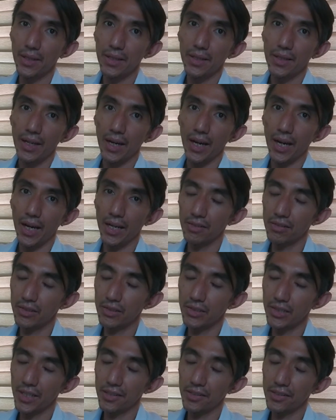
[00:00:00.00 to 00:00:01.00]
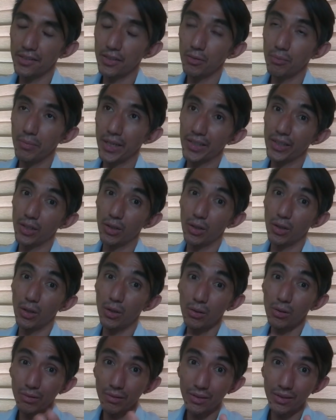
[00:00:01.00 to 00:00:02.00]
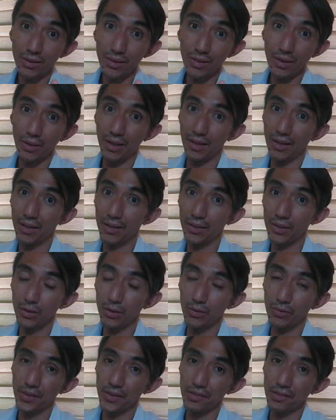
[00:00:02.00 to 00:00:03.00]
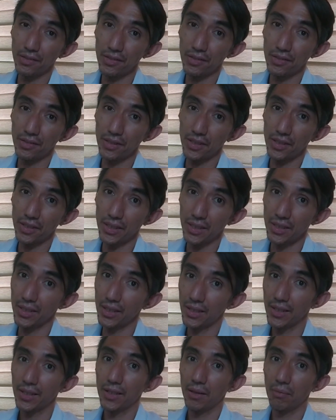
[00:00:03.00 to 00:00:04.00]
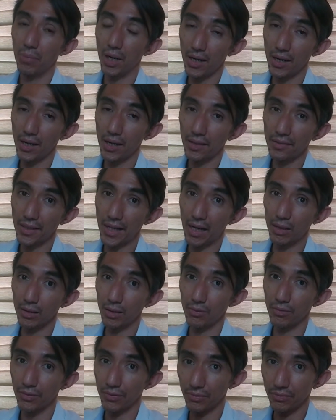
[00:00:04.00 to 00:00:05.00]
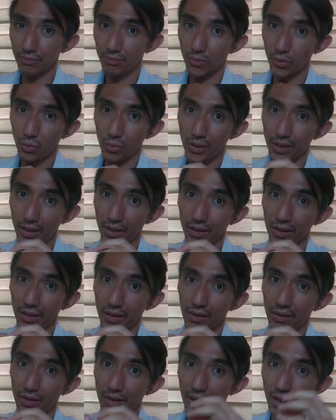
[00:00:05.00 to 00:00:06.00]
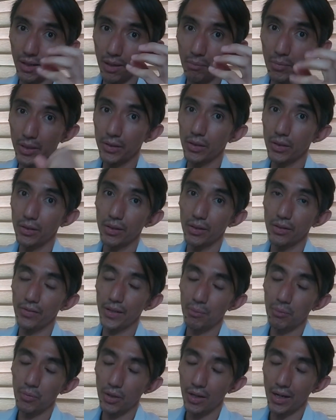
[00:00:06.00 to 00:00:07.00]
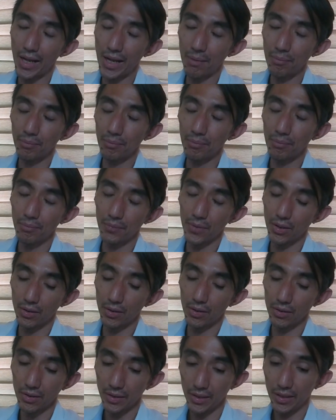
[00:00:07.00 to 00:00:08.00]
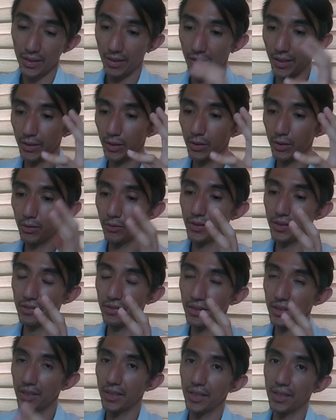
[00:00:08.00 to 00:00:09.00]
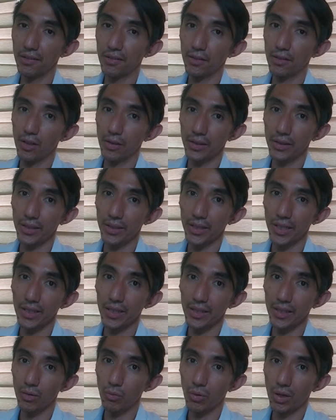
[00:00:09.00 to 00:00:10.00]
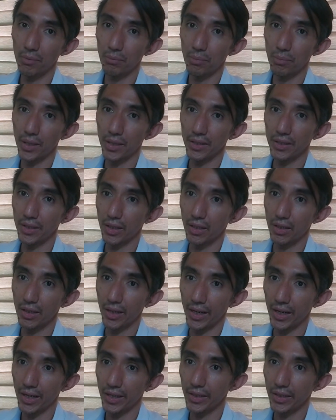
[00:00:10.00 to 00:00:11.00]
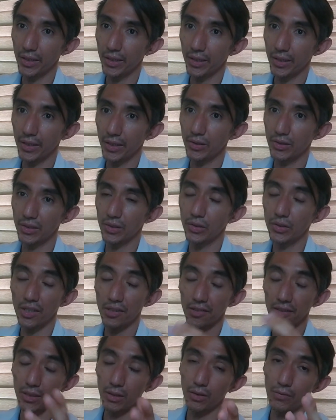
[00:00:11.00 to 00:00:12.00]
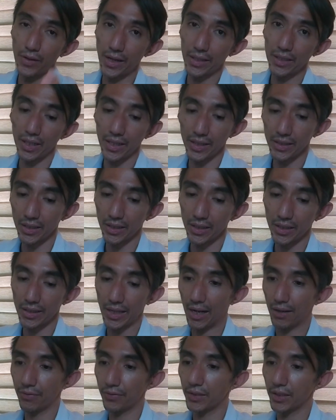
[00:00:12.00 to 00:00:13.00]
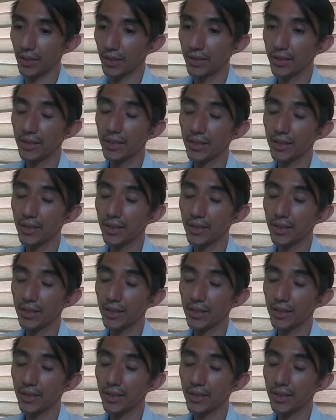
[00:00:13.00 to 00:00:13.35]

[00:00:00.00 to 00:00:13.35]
I suggest you make your own UVC box out of with a mercury vapor lamp. No, the UVC is contained in one particular area. You just need to ventilate it after.